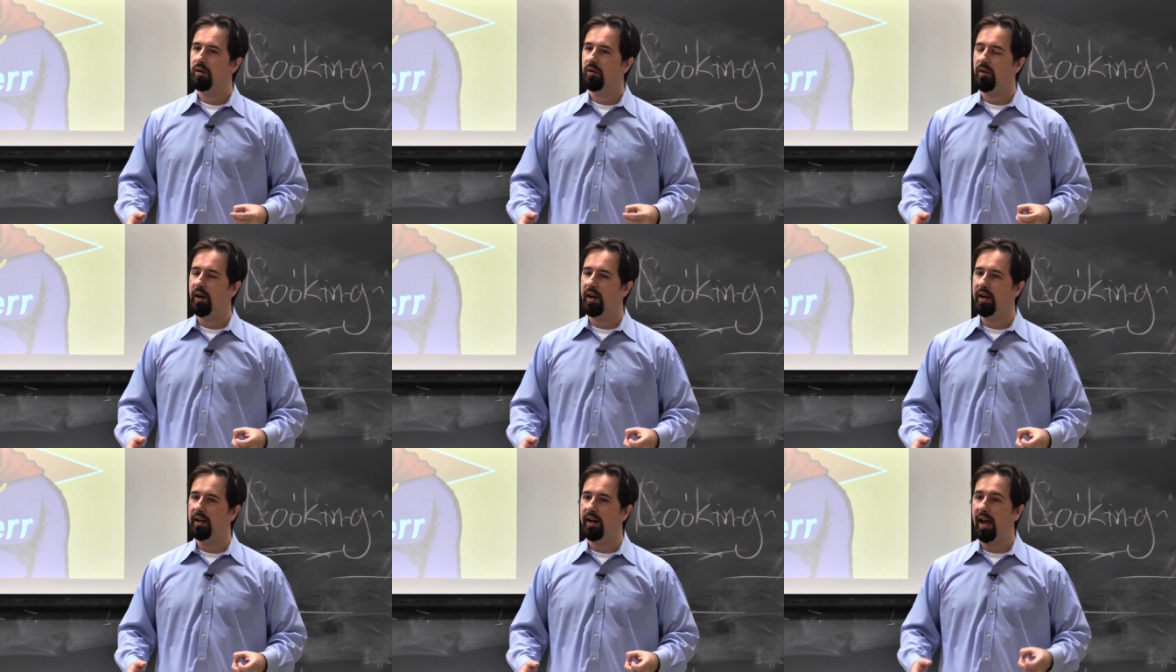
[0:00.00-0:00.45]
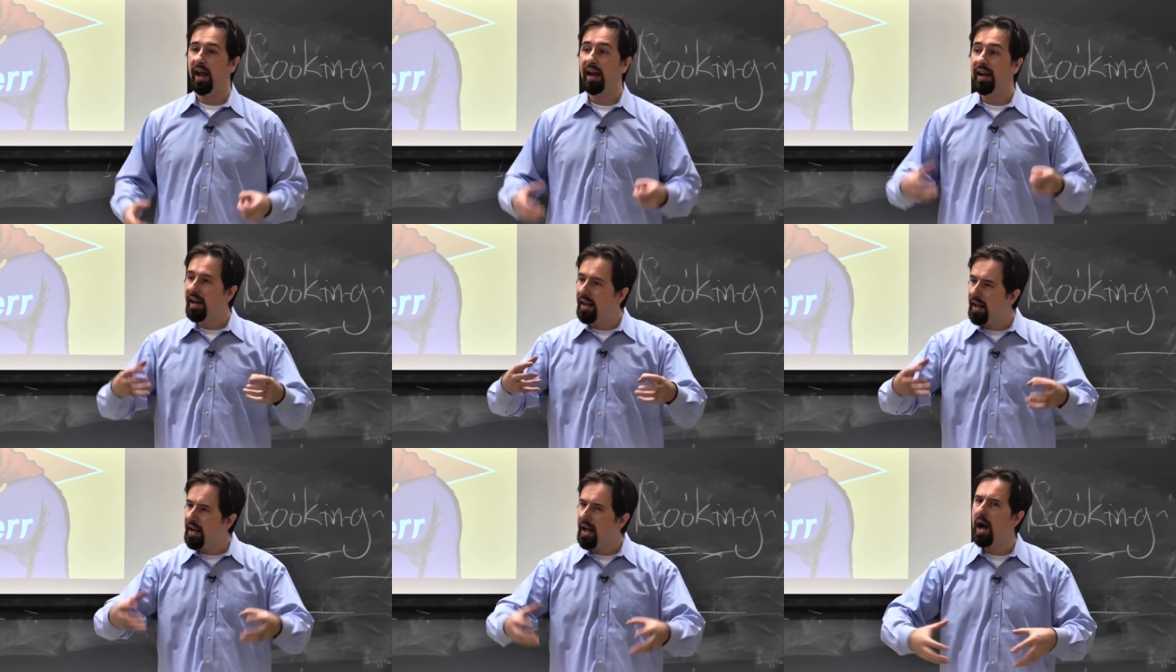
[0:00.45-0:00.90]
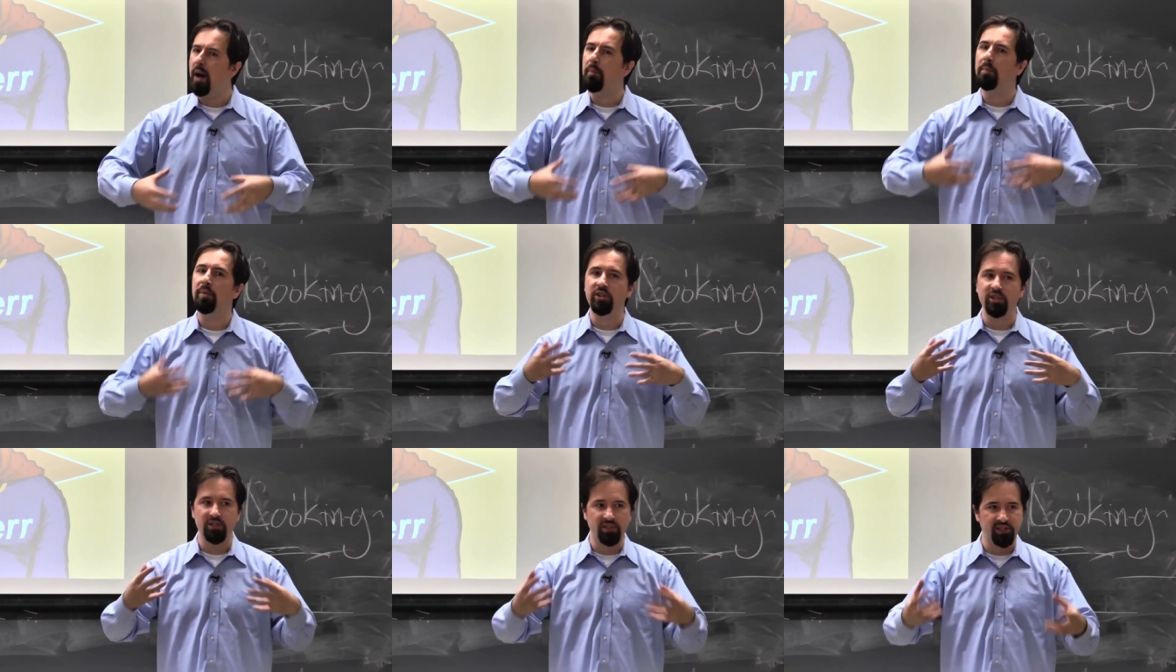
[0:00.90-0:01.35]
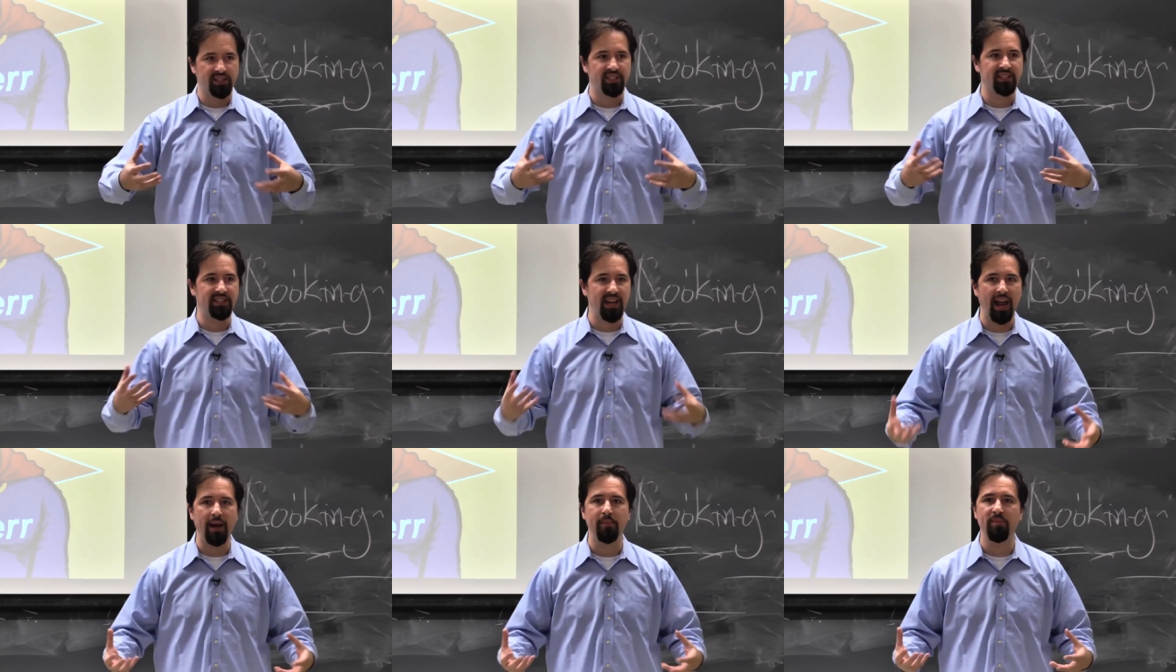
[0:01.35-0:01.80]
Right? And it accomplishes the
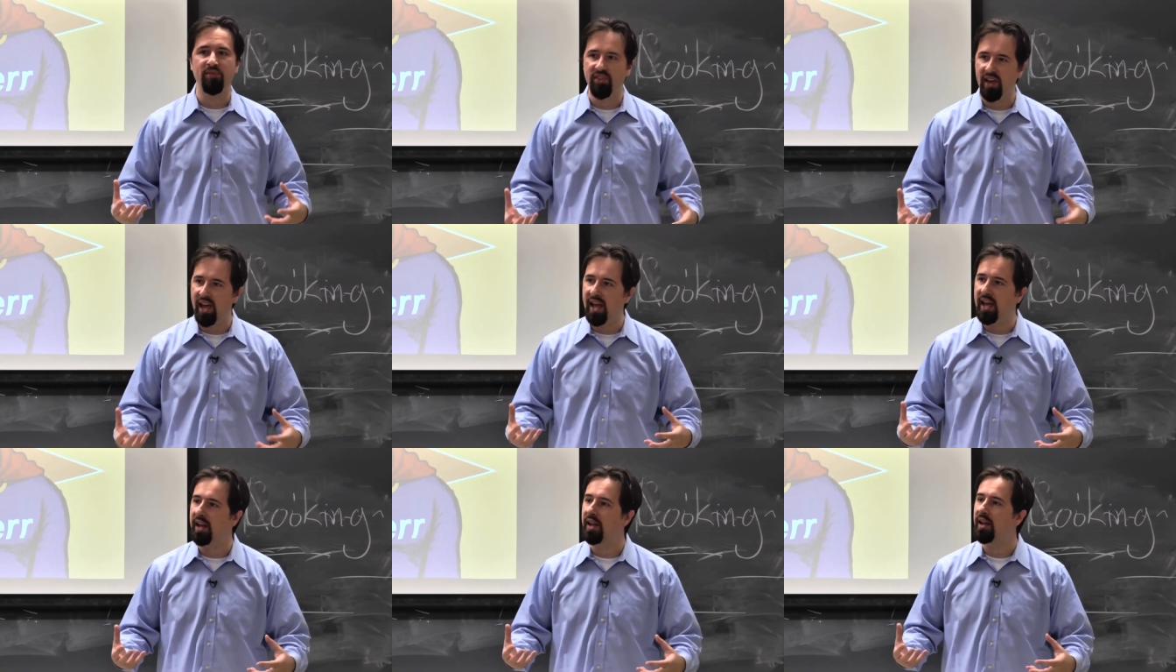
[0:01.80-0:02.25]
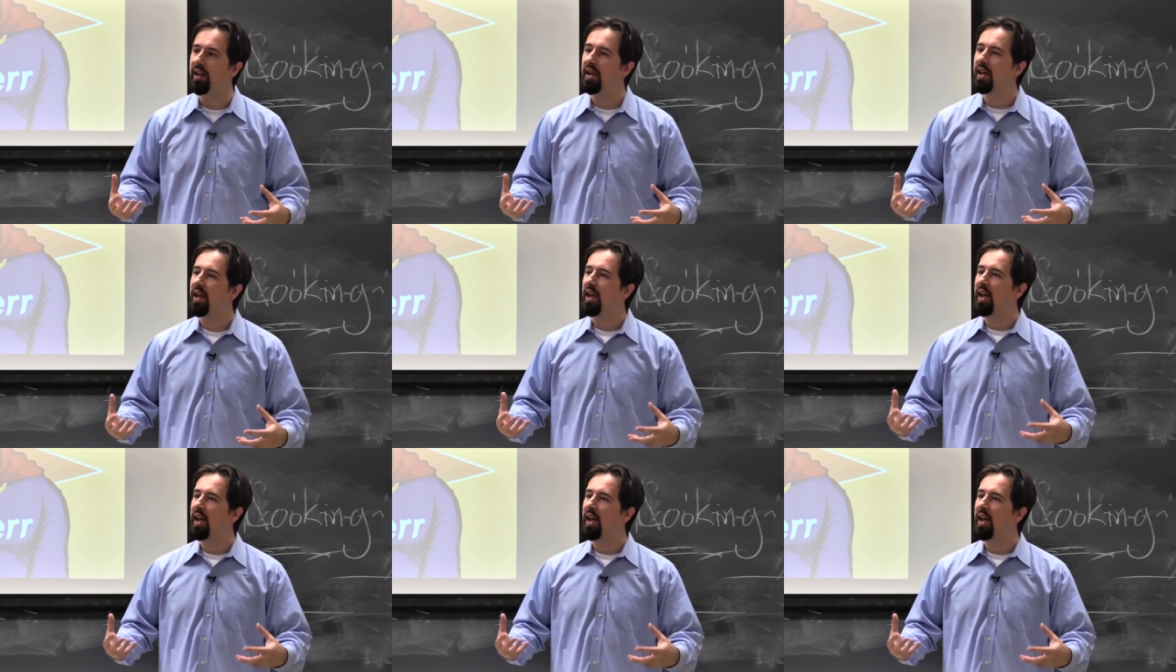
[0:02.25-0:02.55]
same thing.